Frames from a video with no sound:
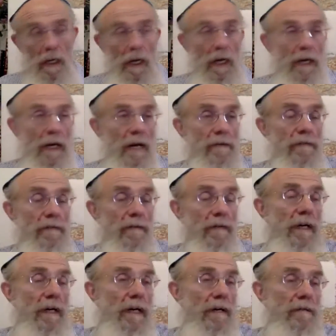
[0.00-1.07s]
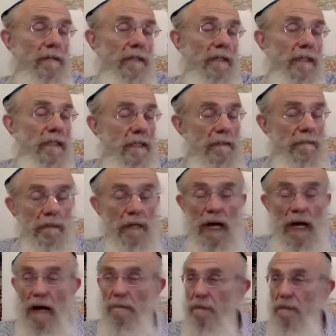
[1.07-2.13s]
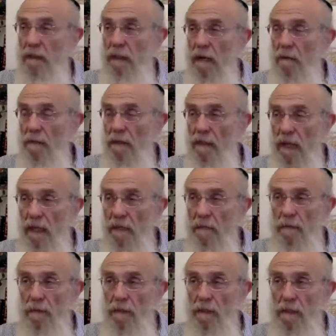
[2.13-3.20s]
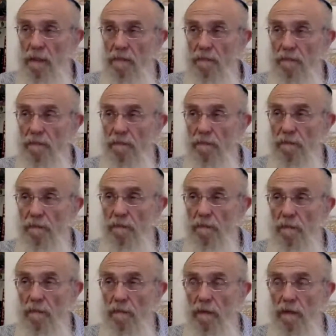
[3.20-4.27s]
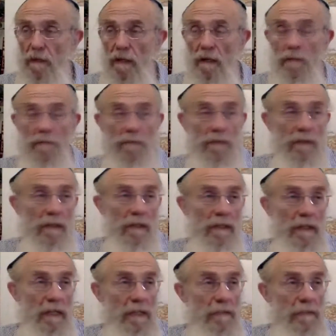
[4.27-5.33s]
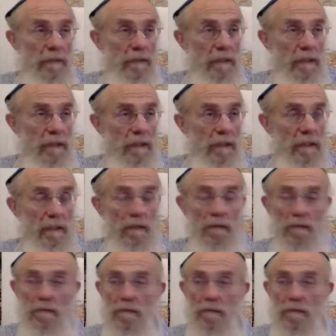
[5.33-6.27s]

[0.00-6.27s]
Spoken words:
I have this habit. I'm a night person. I'm really a night person. So,